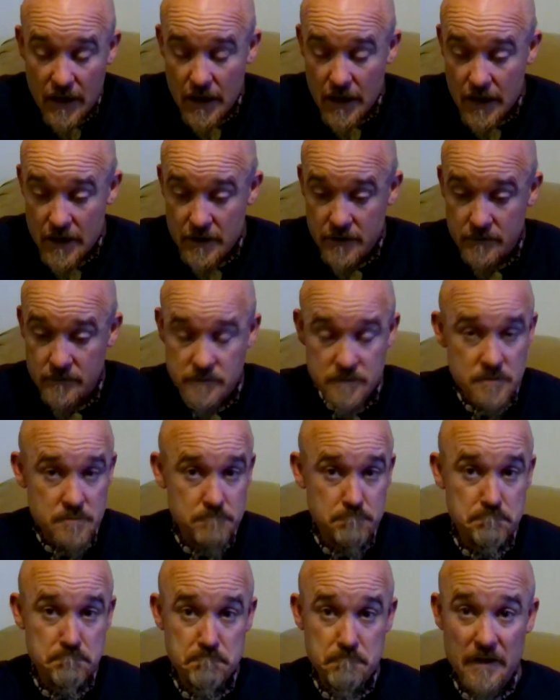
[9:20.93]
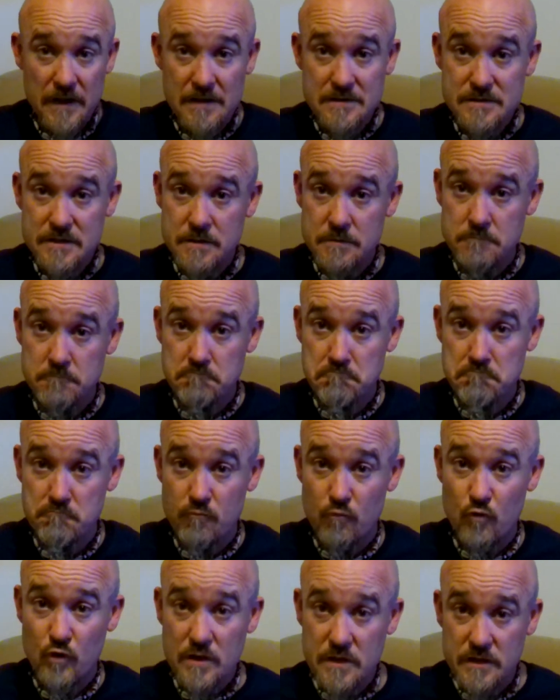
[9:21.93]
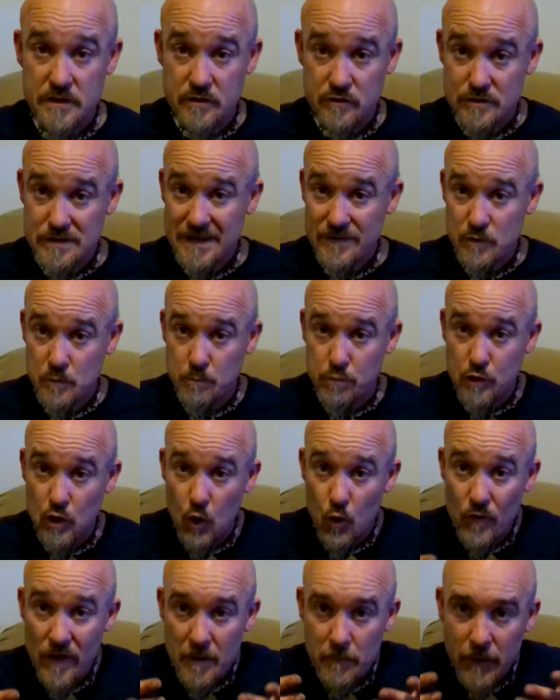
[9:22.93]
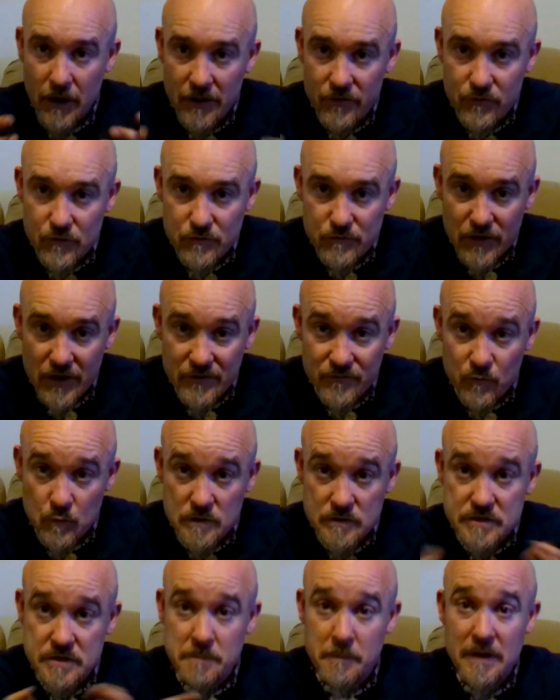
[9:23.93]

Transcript: and like I said, really, you have to blow that positive life force in.